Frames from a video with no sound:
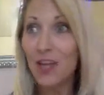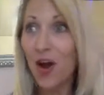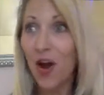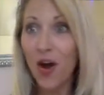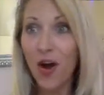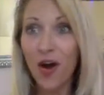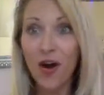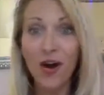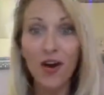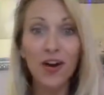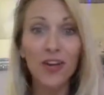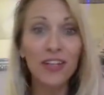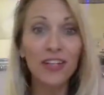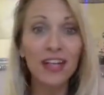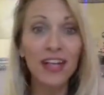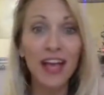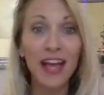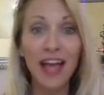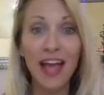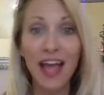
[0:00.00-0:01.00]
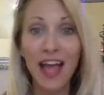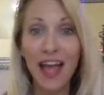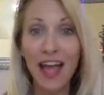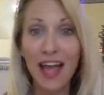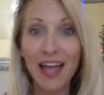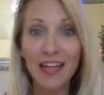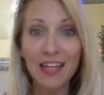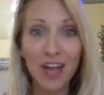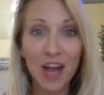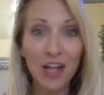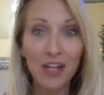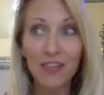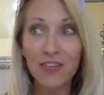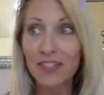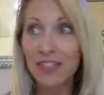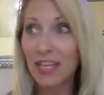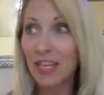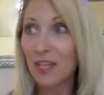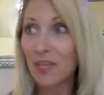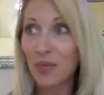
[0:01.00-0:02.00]
tall, and all of a
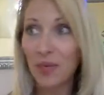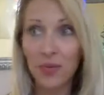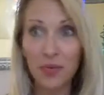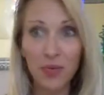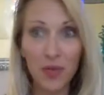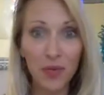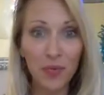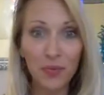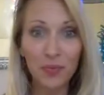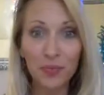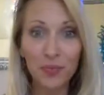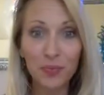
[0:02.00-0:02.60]
sudden we,